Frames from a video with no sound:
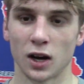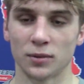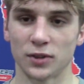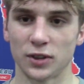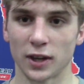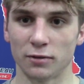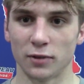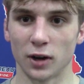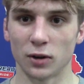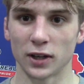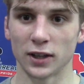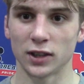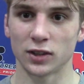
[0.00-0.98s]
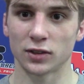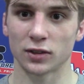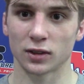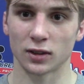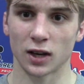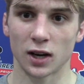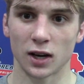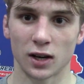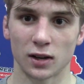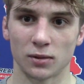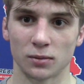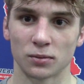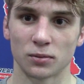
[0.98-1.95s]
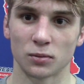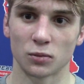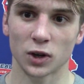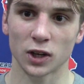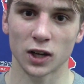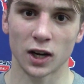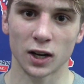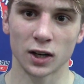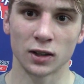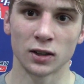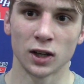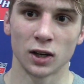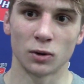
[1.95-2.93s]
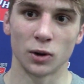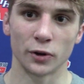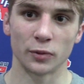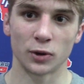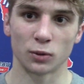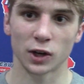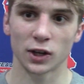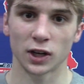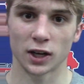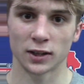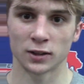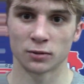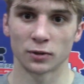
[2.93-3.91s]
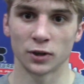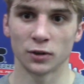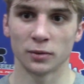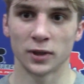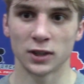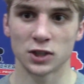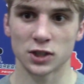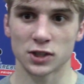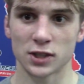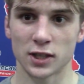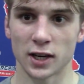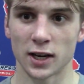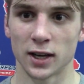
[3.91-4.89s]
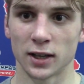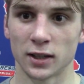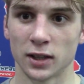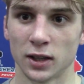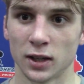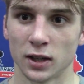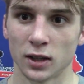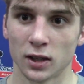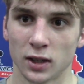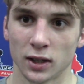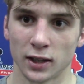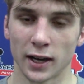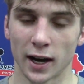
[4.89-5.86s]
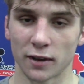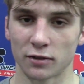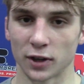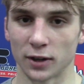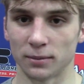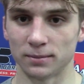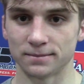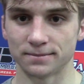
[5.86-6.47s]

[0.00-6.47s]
Stay focused, work on what we've been working on in the room, and just get after it.